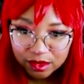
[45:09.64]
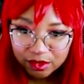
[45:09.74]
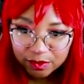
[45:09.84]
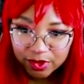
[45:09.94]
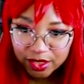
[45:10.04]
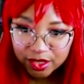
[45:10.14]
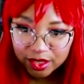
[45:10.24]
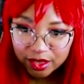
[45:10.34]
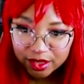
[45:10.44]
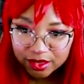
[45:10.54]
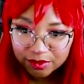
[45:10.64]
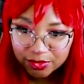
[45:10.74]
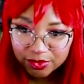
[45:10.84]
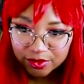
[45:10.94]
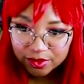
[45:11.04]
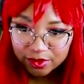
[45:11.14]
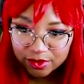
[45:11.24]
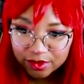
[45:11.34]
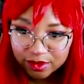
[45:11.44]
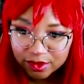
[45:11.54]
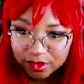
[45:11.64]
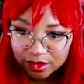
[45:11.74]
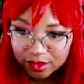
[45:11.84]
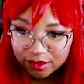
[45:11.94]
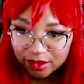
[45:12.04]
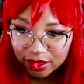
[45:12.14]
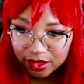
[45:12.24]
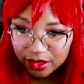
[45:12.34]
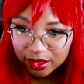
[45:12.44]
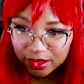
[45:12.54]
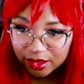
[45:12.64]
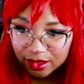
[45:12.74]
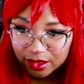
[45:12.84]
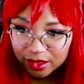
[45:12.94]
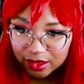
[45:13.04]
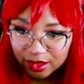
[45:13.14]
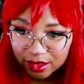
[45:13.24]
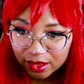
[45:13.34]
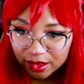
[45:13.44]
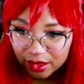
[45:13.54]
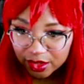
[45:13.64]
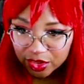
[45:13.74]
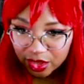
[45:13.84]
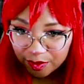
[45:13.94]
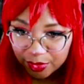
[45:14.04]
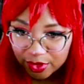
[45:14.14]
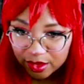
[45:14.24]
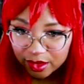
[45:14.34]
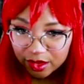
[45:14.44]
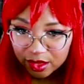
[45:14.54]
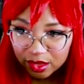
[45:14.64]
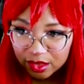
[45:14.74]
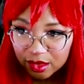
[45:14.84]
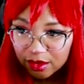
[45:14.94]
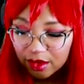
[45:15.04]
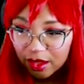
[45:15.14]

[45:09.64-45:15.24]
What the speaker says: There's probably a collectible, which looks like it. Is that a sheep? The